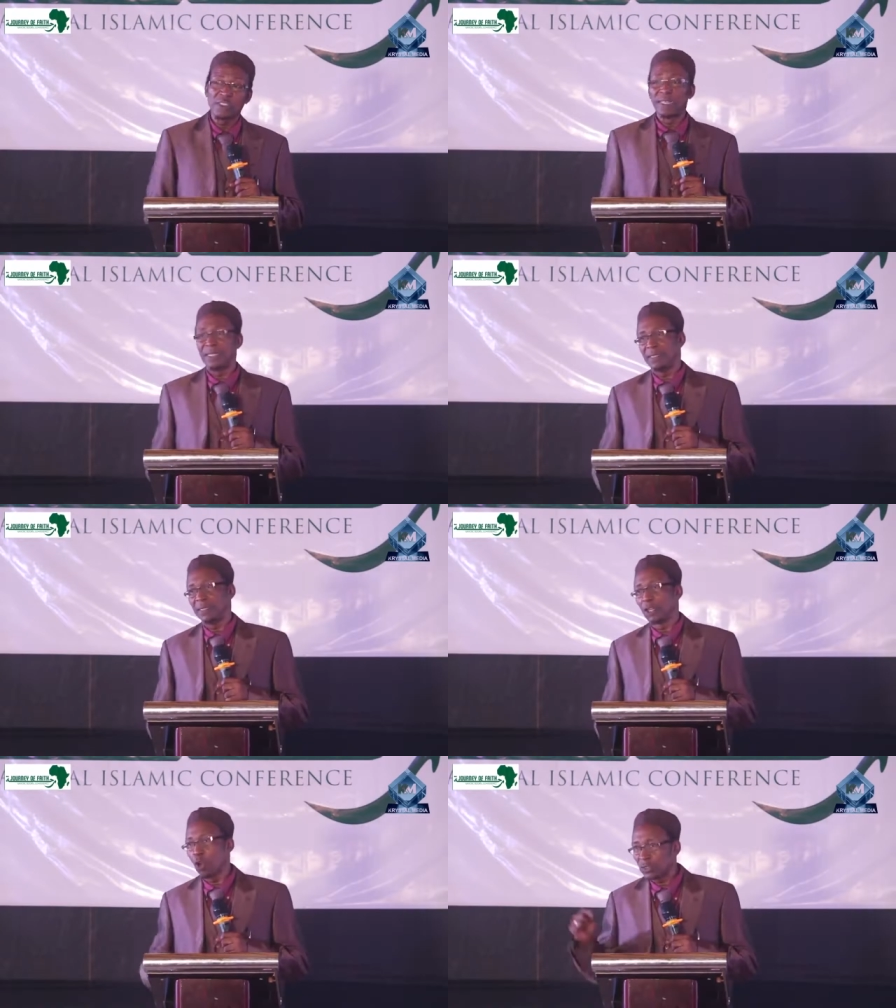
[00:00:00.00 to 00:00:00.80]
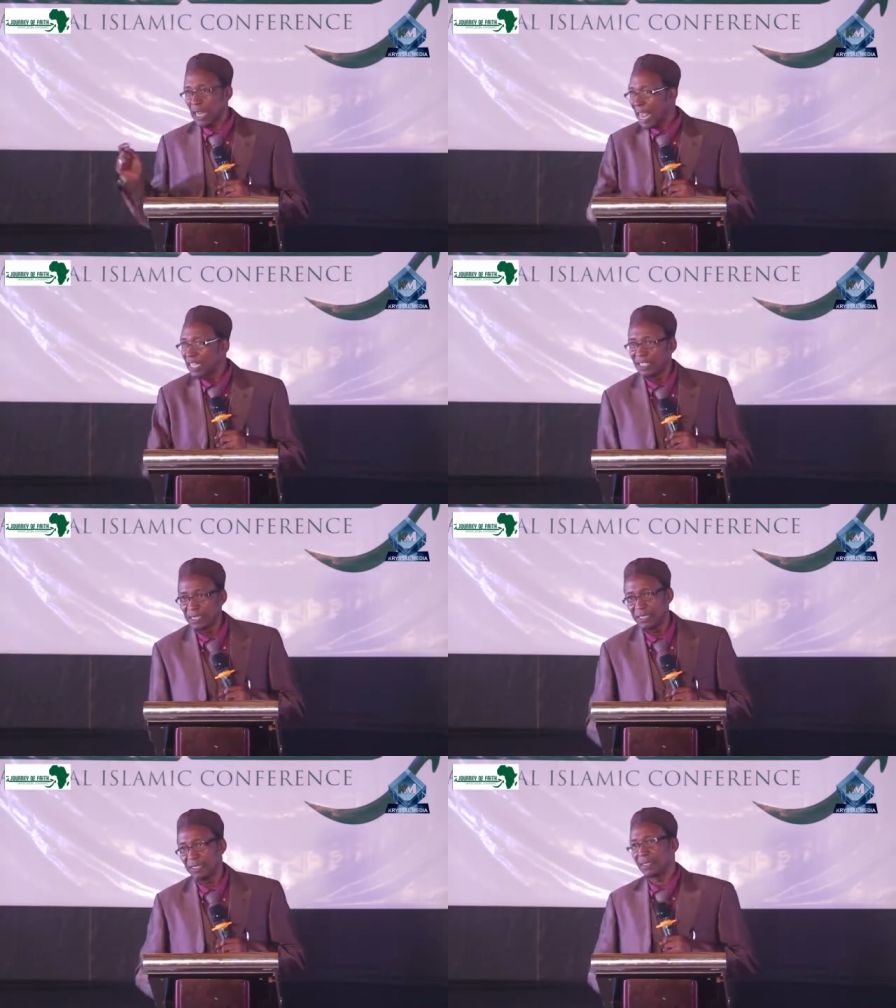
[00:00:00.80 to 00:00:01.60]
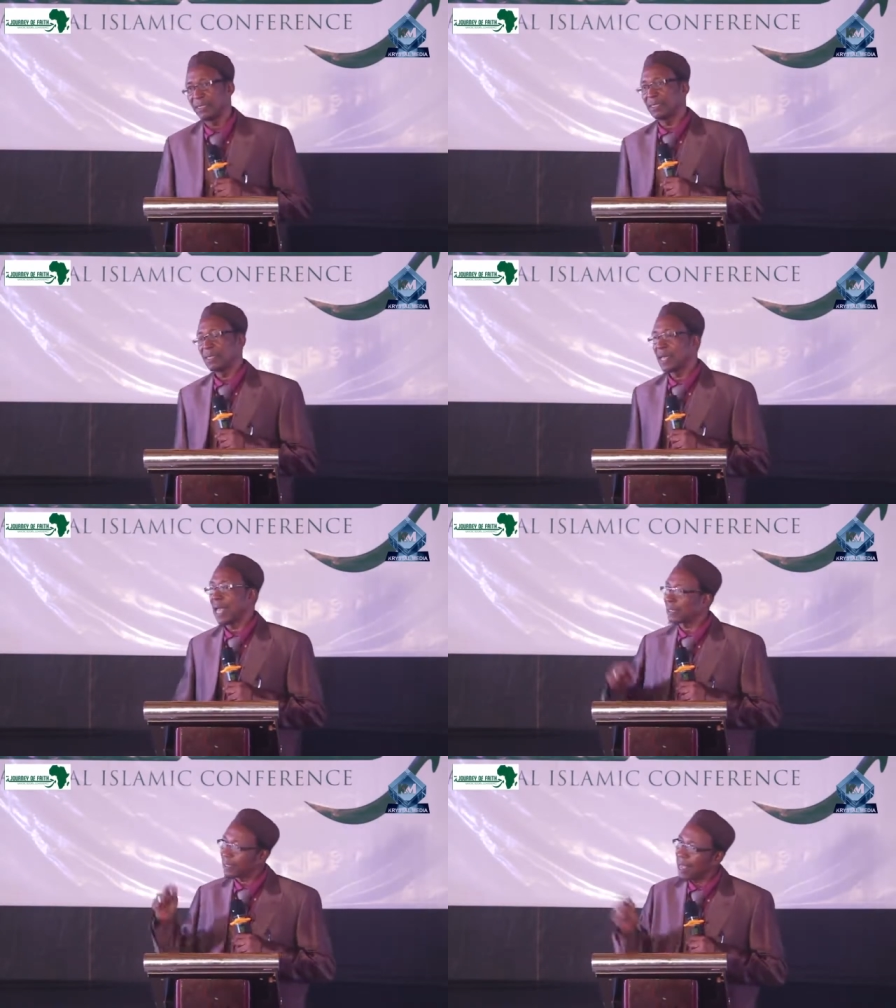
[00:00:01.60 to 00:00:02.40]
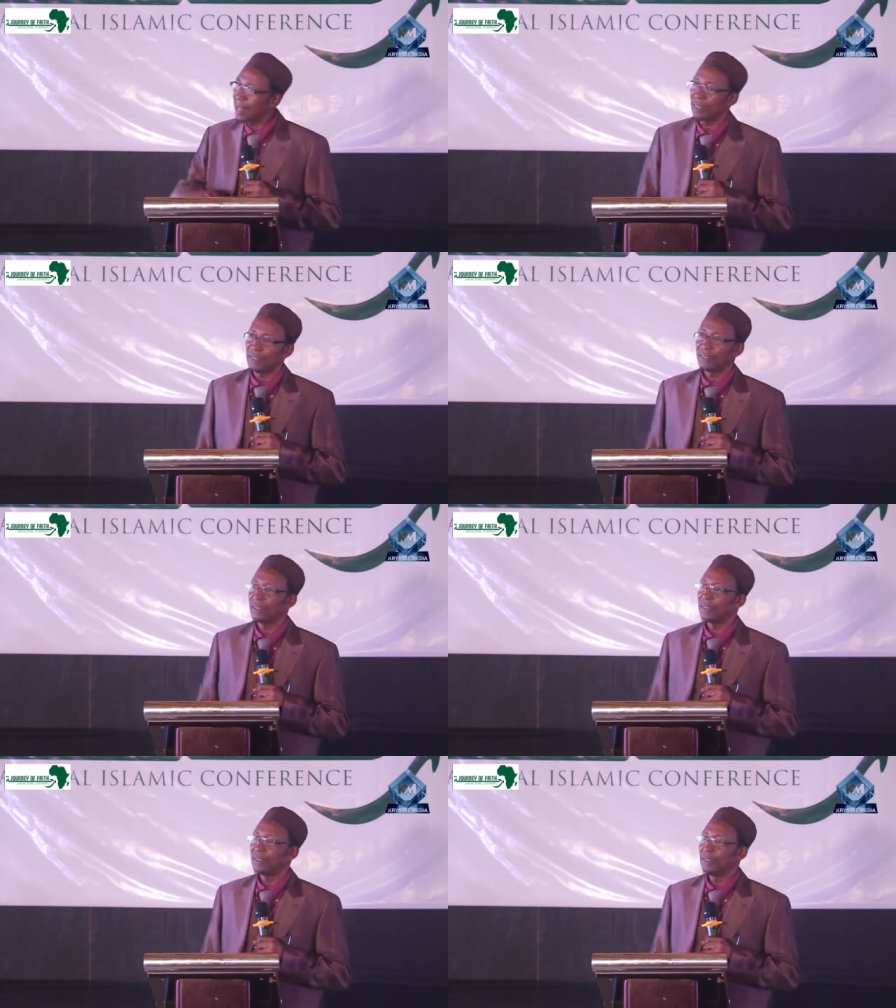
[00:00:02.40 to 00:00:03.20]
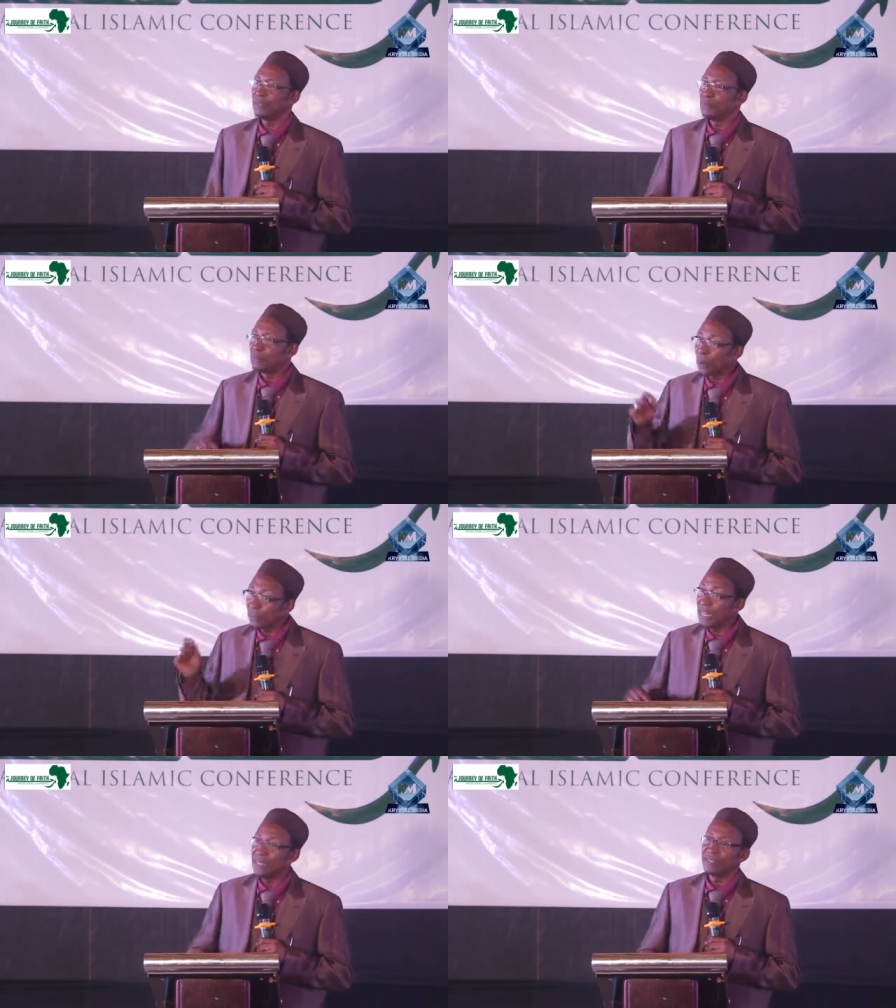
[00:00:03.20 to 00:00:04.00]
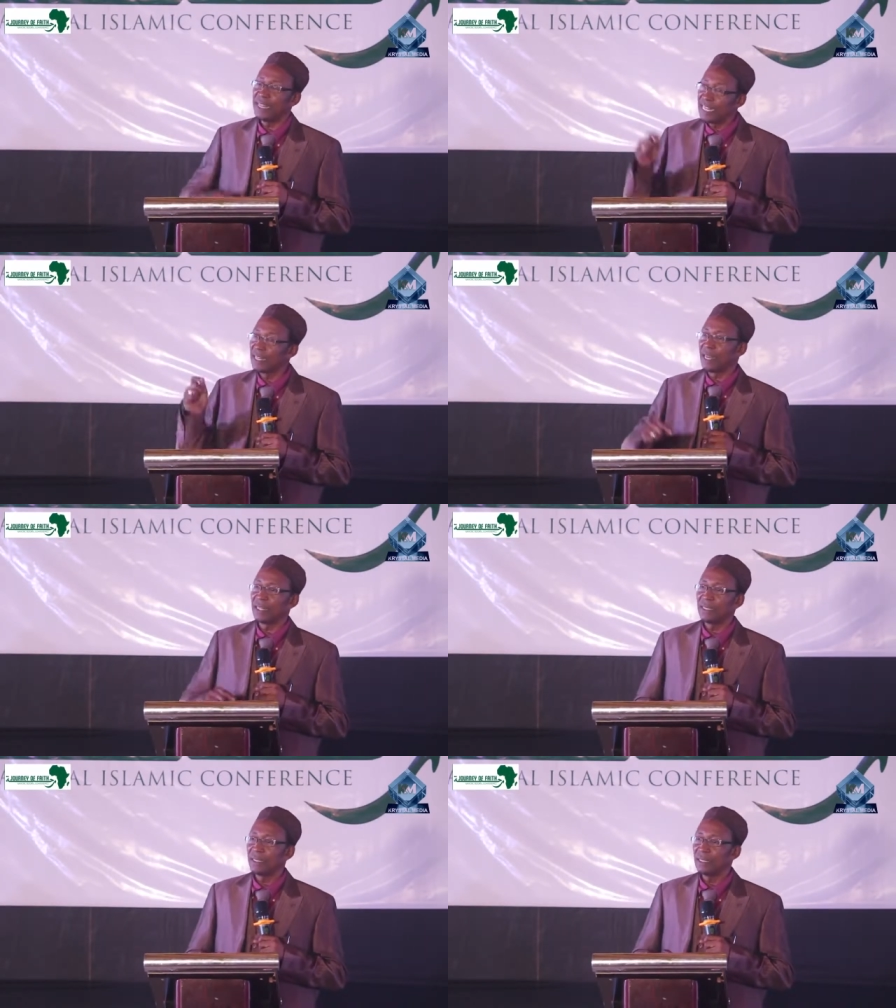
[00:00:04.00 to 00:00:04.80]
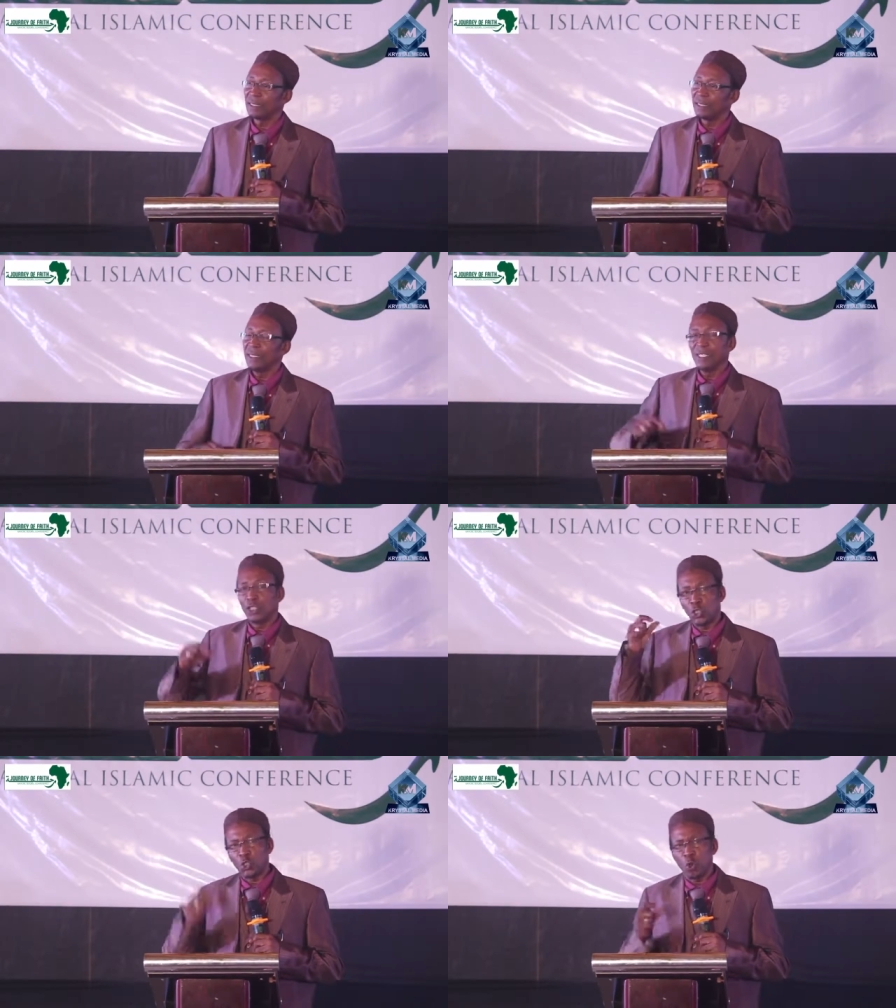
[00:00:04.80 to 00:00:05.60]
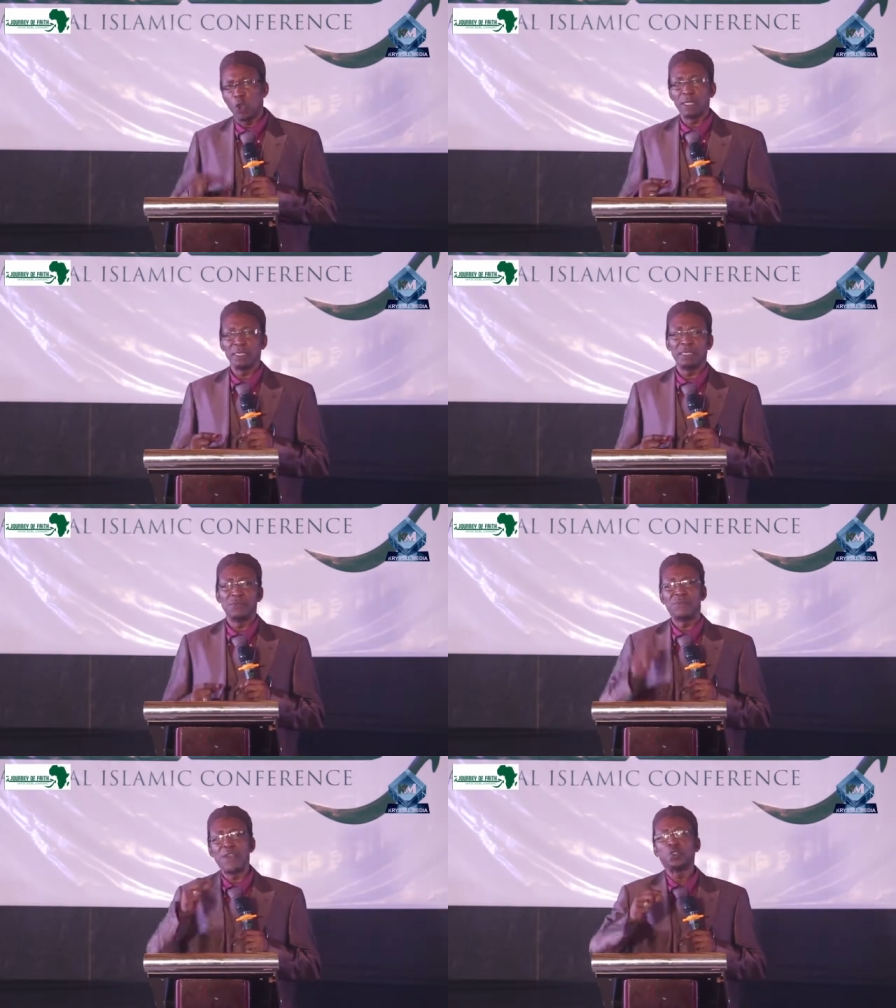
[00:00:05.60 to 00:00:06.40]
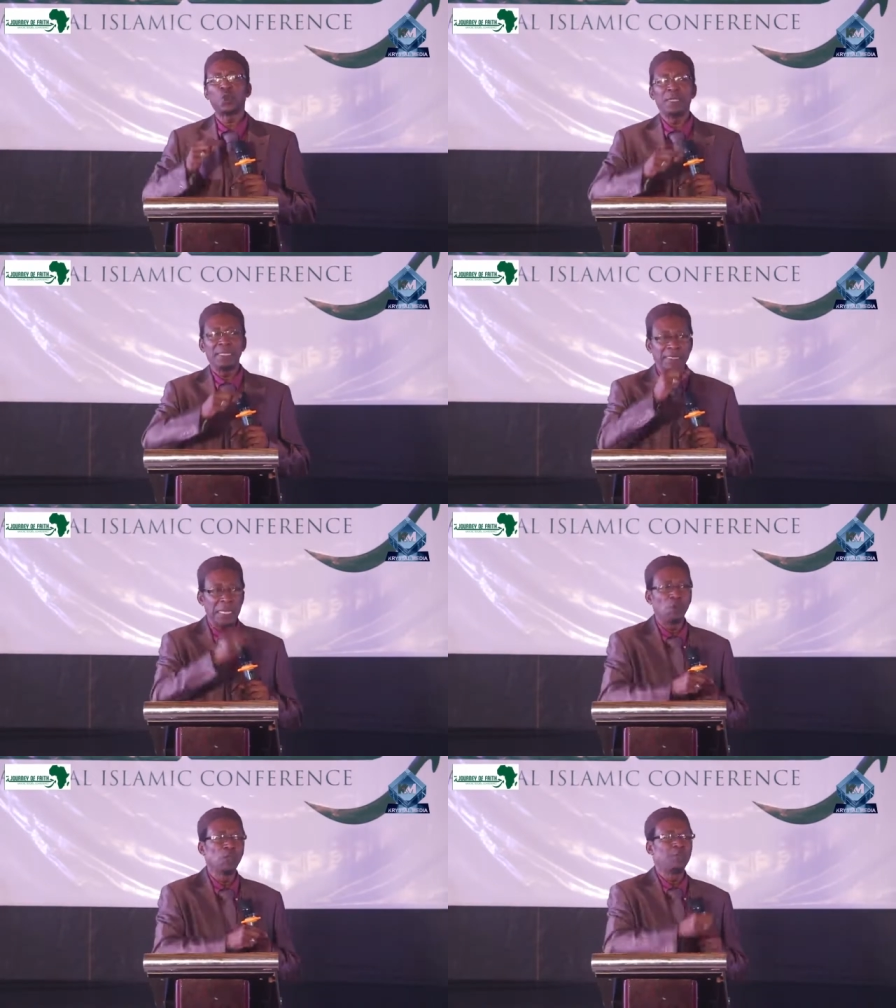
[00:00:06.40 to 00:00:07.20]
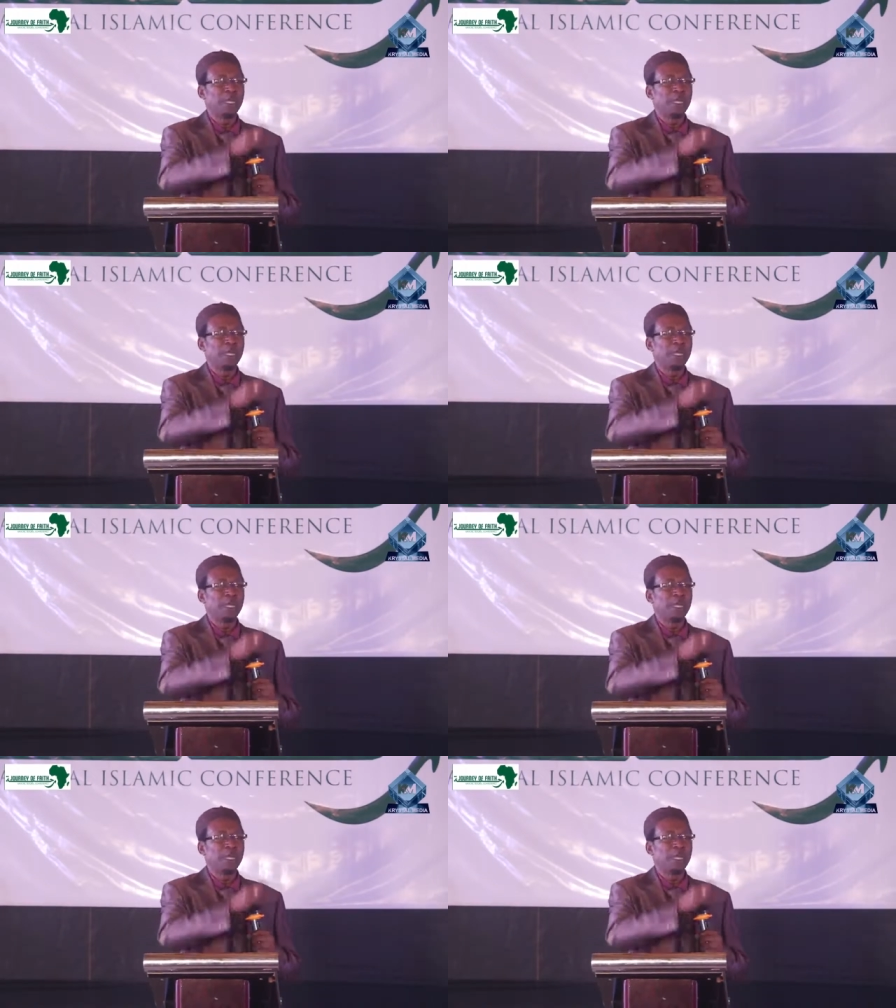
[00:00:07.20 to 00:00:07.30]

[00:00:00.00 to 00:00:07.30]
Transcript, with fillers: City, Los Angeles, Atlanta, Paris in England, surely, eventually, they will